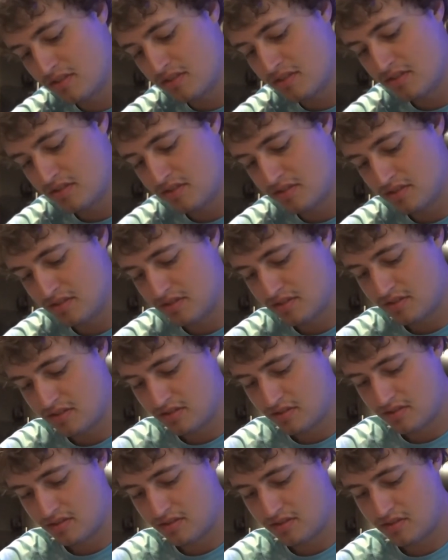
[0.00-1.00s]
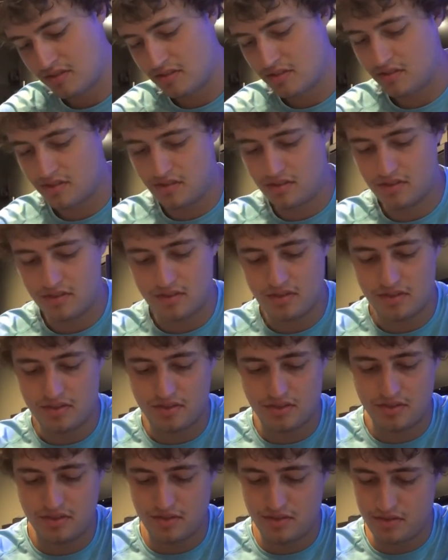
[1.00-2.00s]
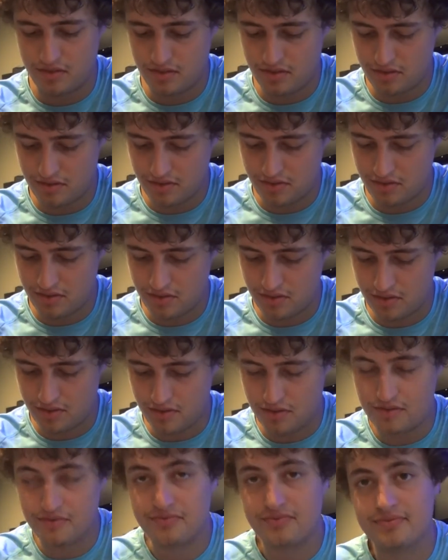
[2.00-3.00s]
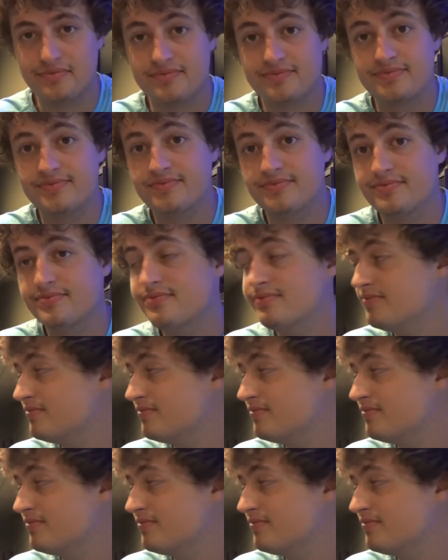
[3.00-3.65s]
No words are spoken by the person on screen.